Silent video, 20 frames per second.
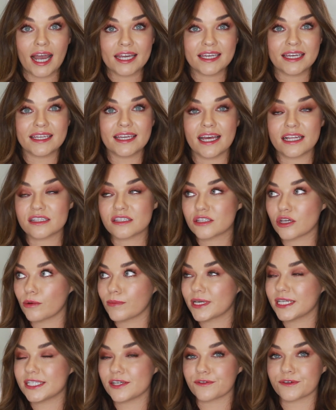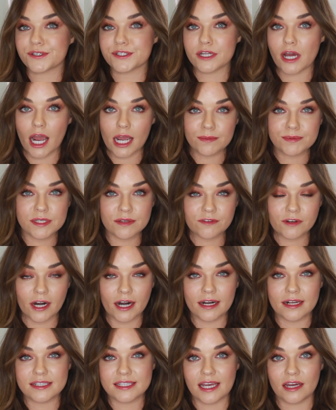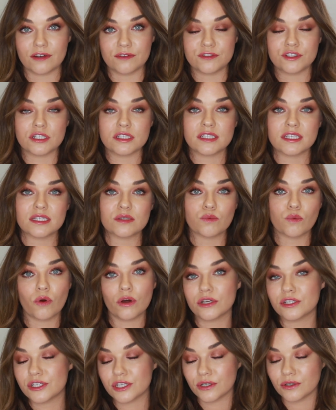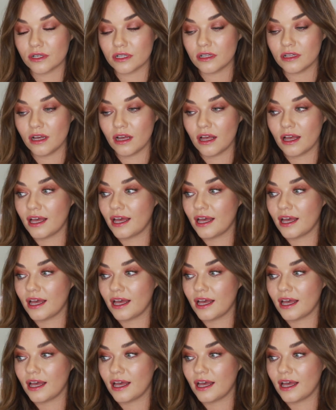I can get so many different types of curls out of just this one tool.